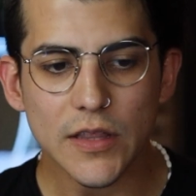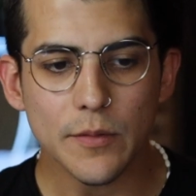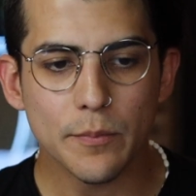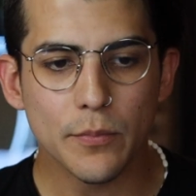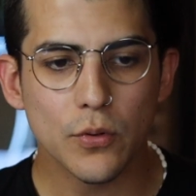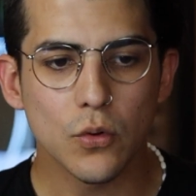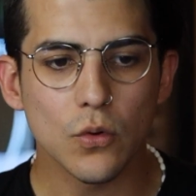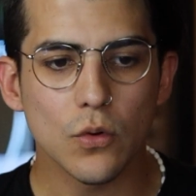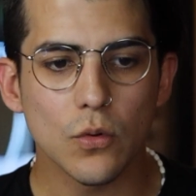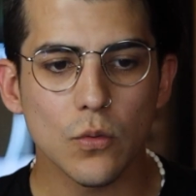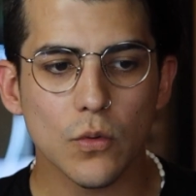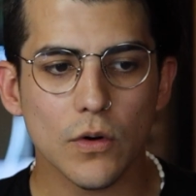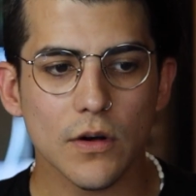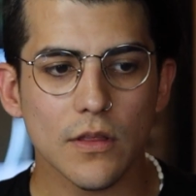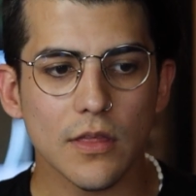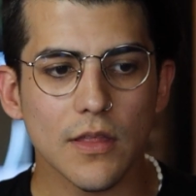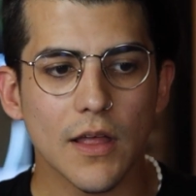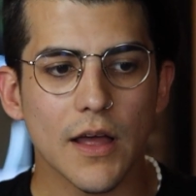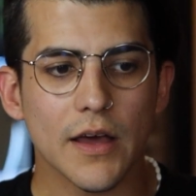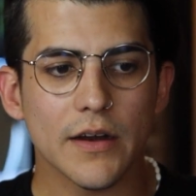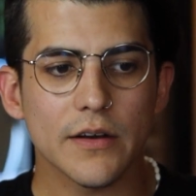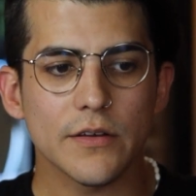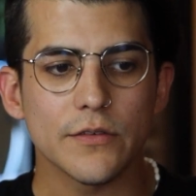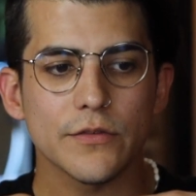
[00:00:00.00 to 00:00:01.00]
the pool where a
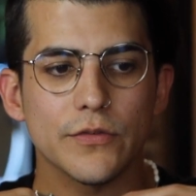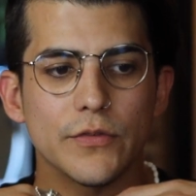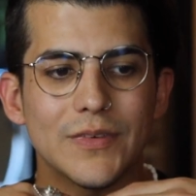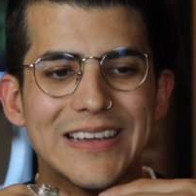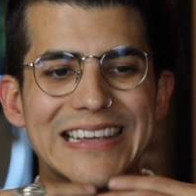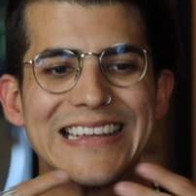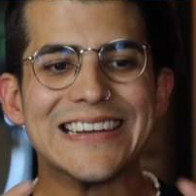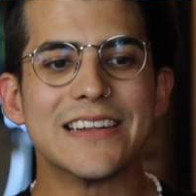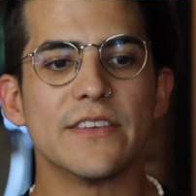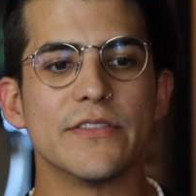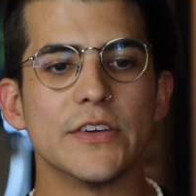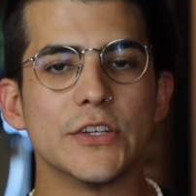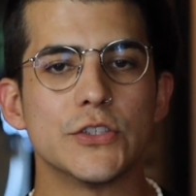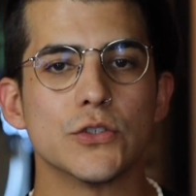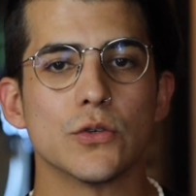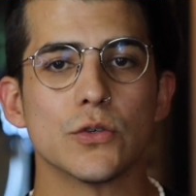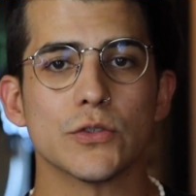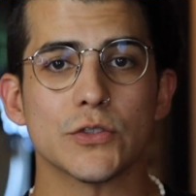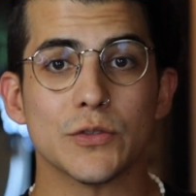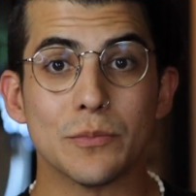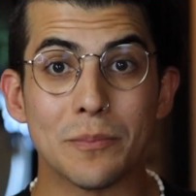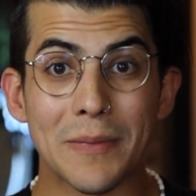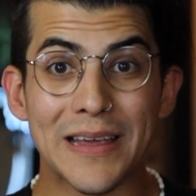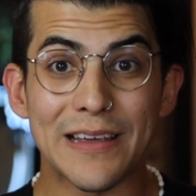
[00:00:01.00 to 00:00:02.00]
lot of
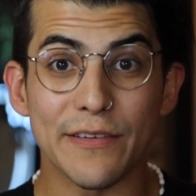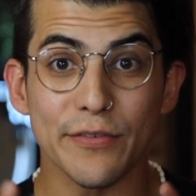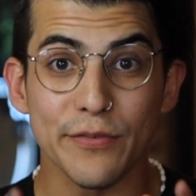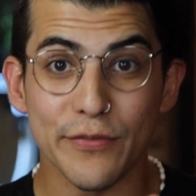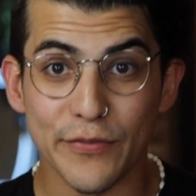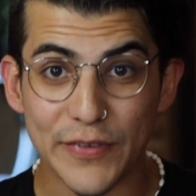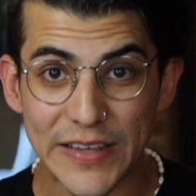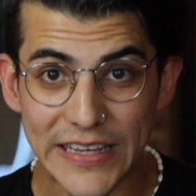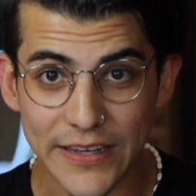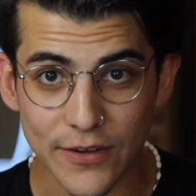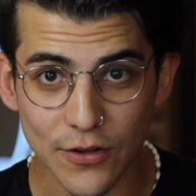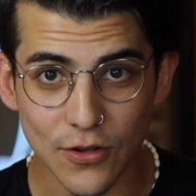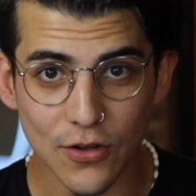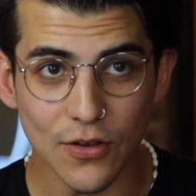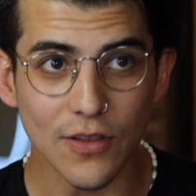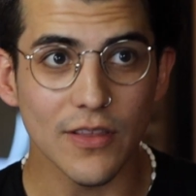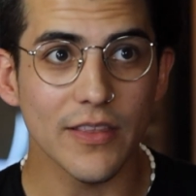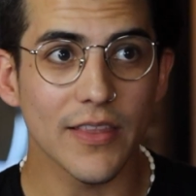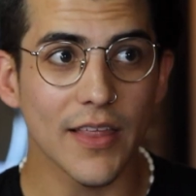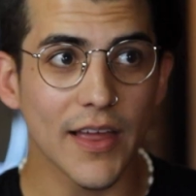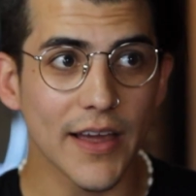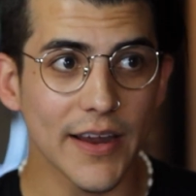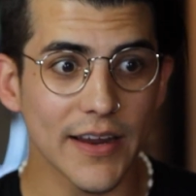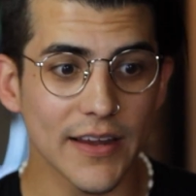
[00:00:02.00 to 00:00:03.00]
individuals may feel
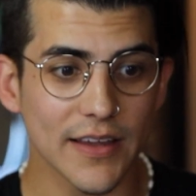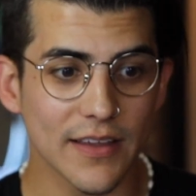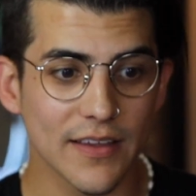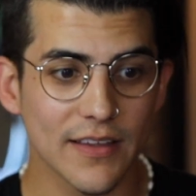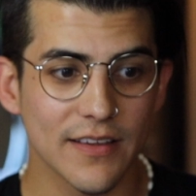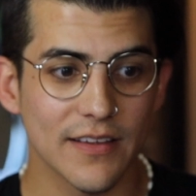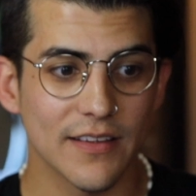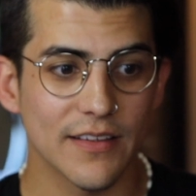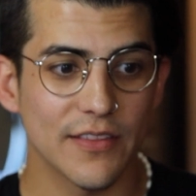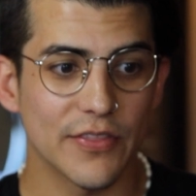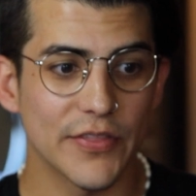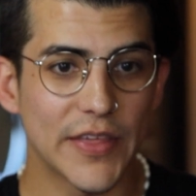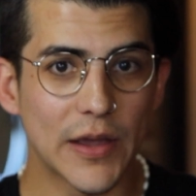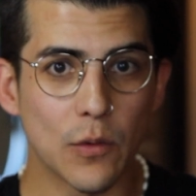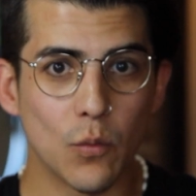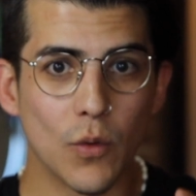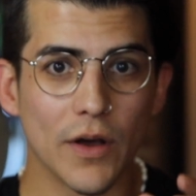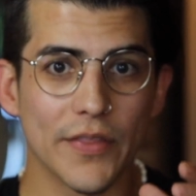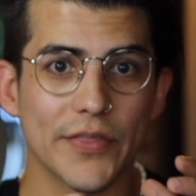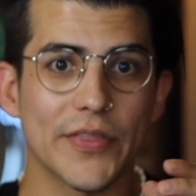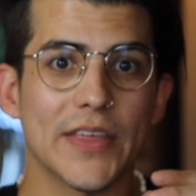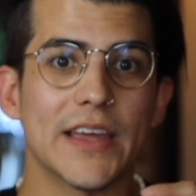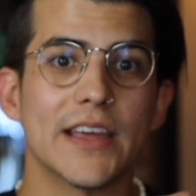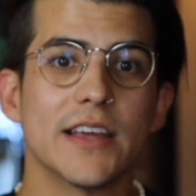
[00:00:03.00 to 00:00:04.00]
like they
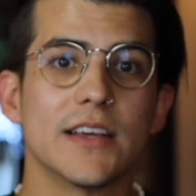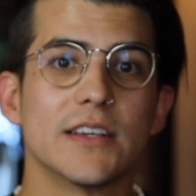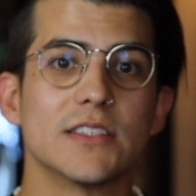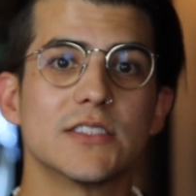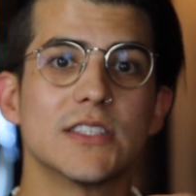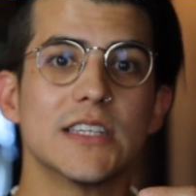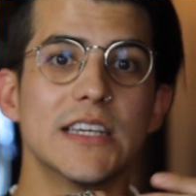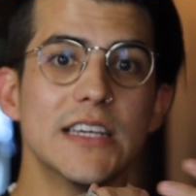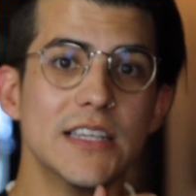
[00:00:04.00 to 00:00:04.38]
want things